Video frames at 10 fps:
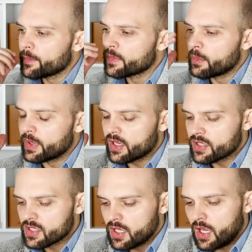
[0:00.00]

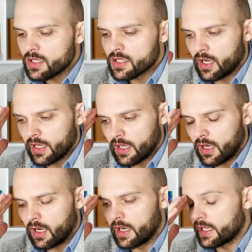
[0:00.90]
Because last night,
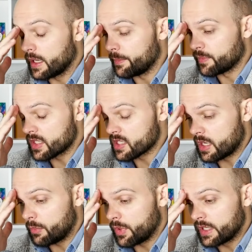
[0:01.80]

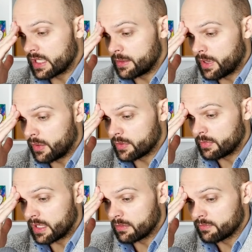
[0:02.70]
someone emailed
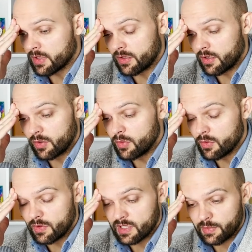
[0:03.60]
me, don't know
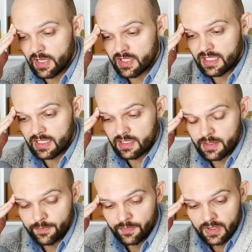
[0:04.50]
who this person is,
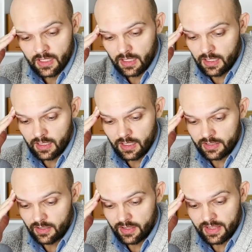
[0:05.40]
I
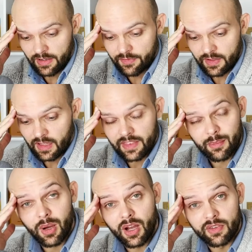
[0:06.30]
feel like they're
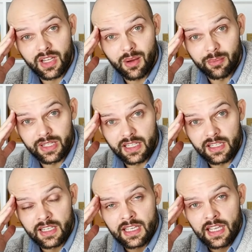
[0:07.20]
part of a company,
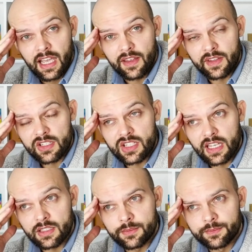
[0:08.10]
and they said,